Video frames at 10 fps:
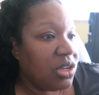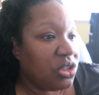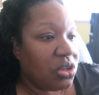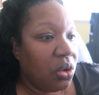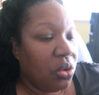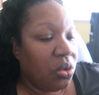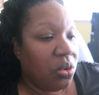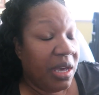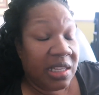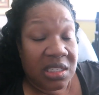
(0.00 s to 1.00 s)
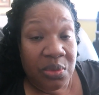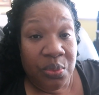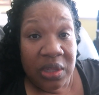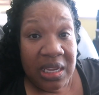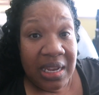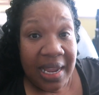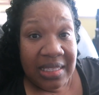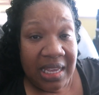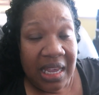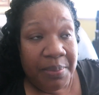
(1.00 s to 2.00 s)
So it's a really
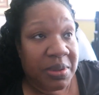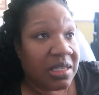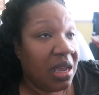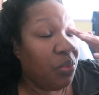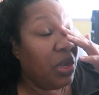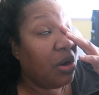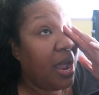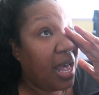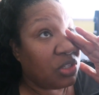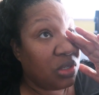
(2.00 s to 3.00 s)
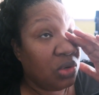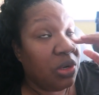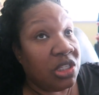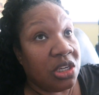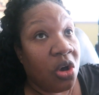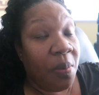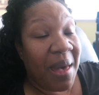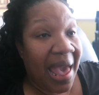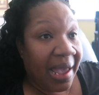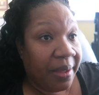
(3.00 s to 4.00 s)
nice campus and we are actually going to go
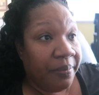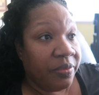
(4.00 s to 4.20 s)
back